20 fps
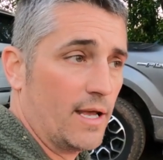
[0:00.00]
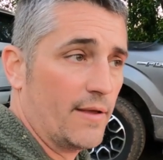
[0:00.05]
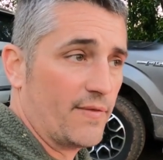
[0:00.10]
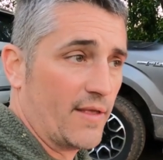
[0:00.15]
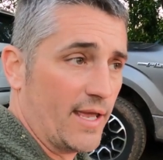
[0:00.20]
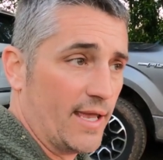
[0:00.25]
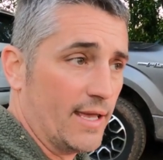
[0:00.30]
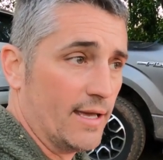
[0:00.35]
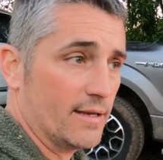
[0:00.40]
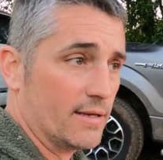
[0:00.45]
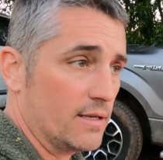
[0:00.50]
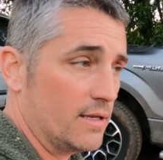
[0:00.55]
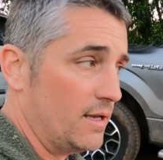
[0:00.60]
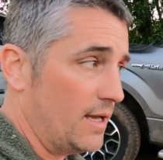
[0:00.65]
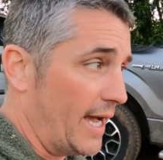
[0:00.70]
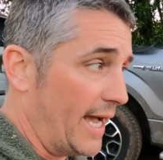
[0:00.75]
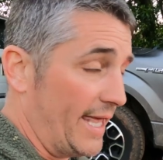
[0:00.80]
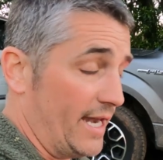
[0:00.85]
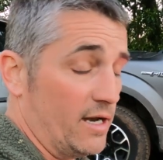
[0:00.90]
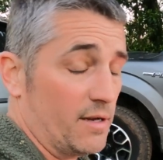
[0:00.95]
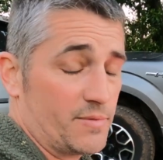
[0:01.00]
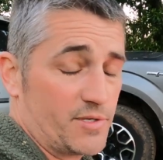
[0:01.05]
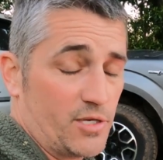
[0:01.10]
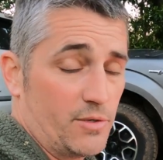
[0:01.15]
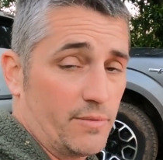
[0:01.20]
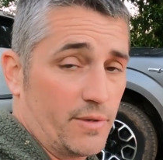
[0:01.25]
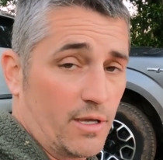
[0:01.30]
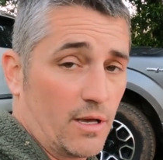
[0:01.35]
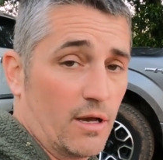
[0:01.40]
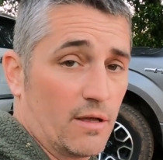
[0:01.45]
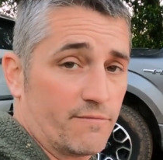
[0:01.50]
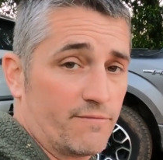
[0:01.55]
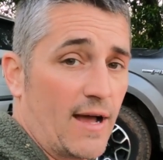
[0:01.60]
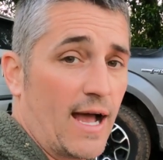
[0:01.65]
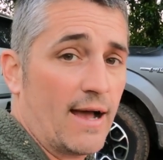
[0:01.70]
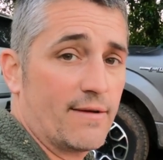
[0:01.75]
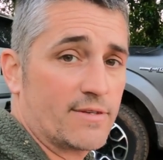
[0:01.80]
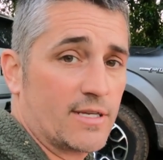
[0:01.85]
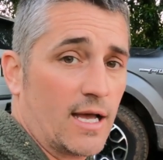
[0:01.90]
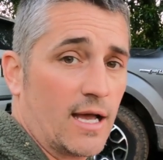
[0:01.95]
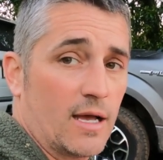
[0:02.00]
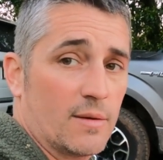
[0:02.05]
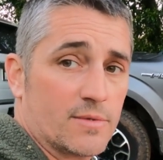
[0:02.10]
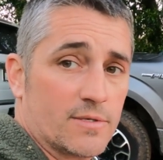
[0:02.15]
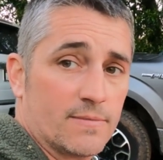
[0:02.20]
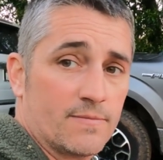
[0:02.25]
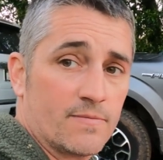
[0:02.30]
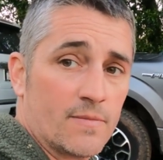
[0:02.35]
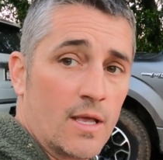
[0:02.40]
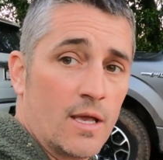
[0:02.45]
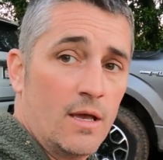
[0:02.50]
at the end. I ended up shooting the gun 5 times.